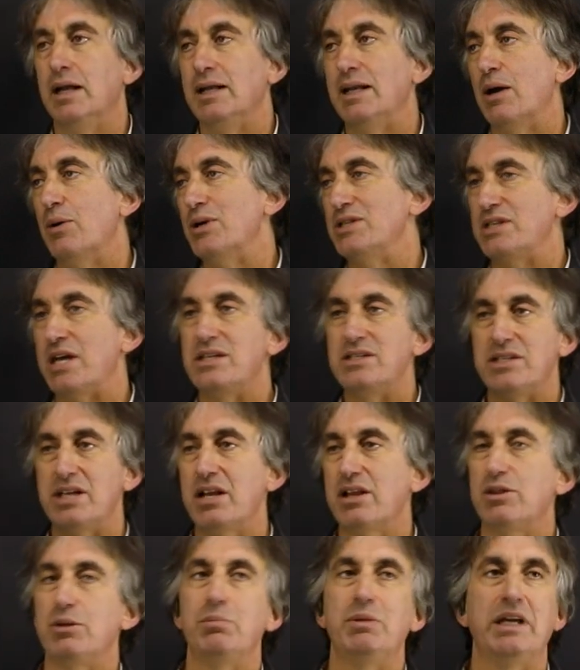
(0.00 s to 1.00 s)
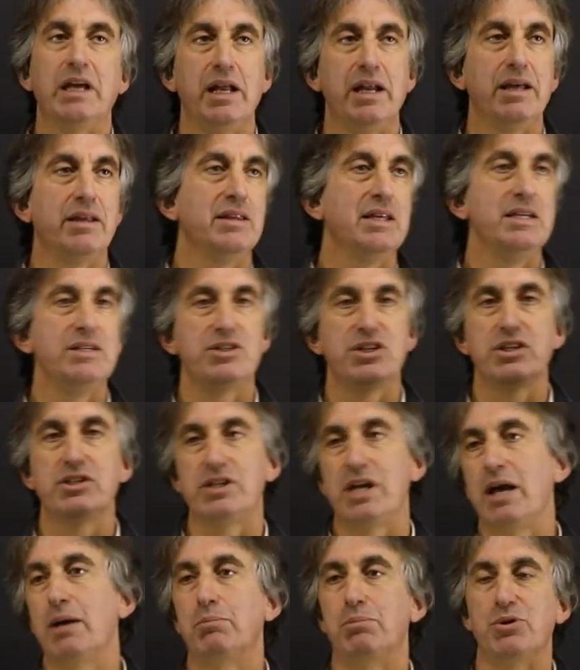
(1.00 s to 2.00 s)
Now, as I said at the beginning, these
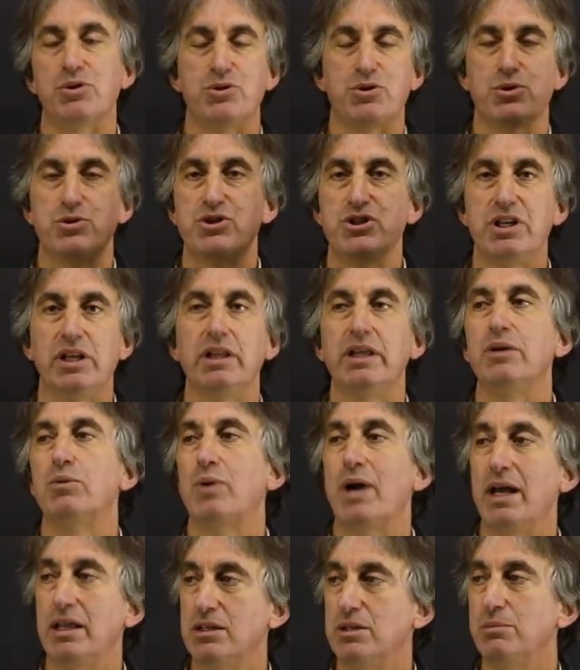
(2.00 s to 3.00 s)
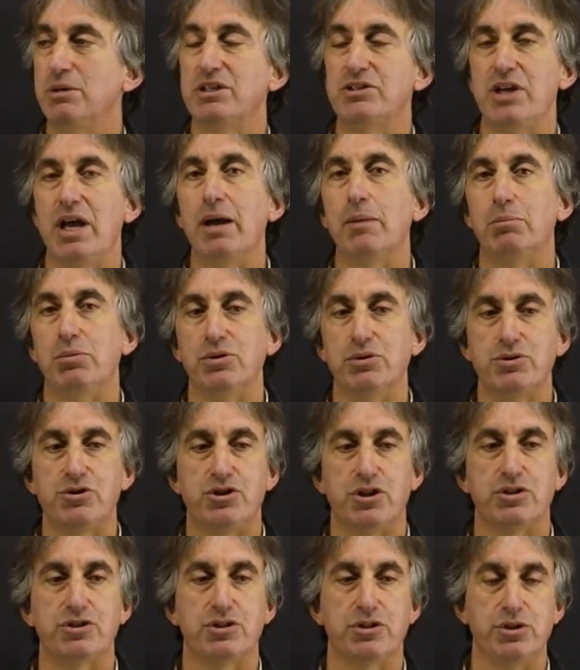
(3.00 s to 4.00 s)
examples are silly random examples
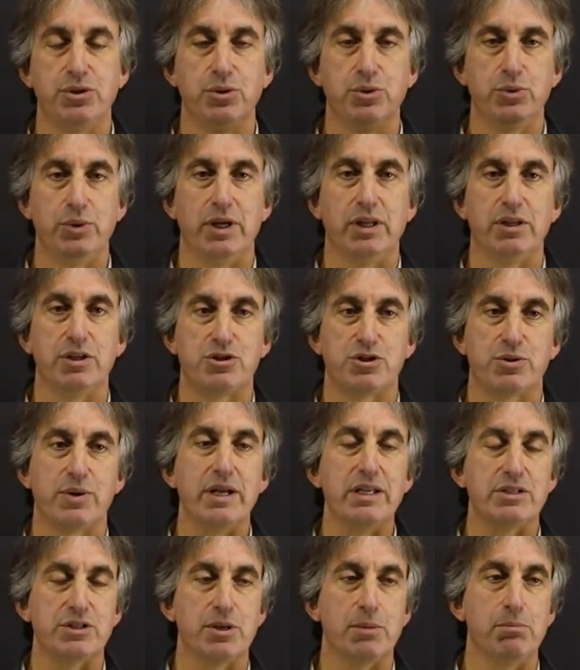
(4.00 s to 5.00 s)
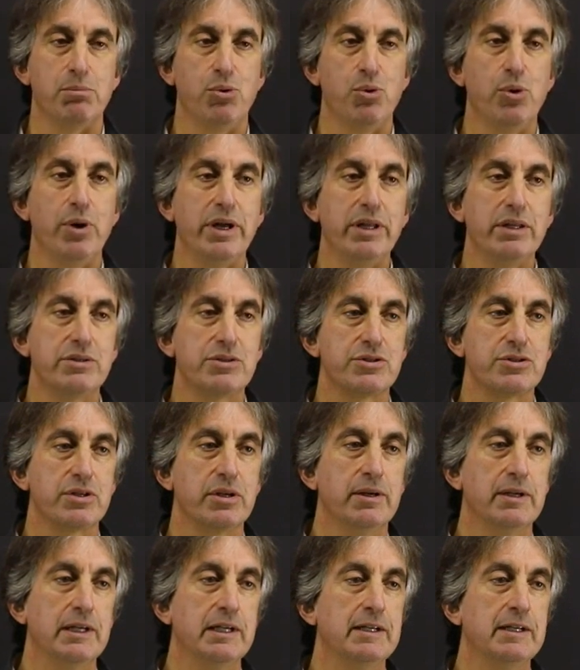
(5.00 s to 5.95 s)
just to illustrate some points.